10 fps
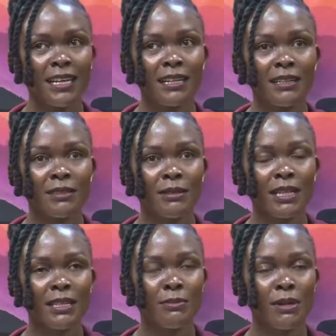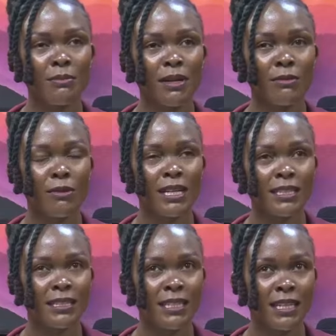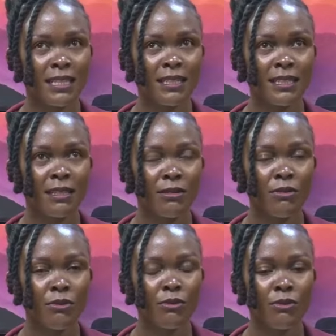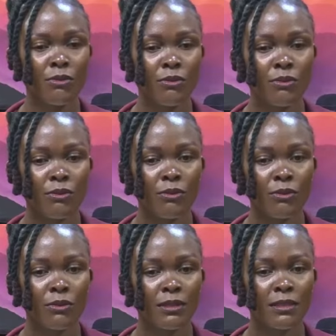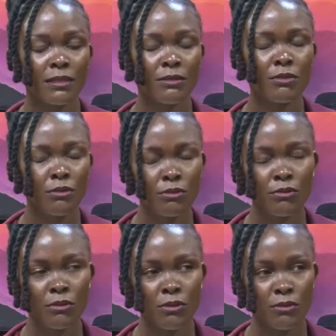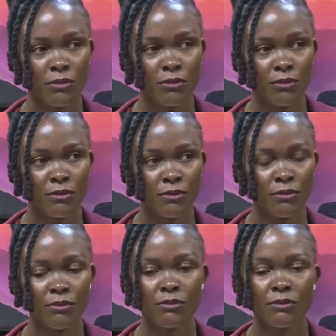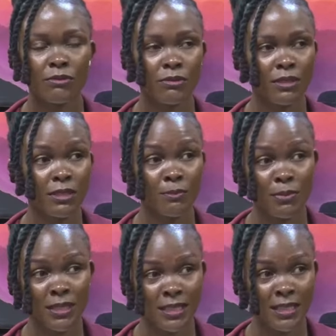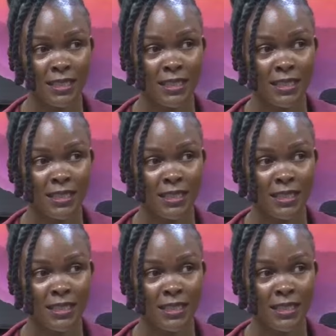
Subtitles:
I remember one child who took too long to speak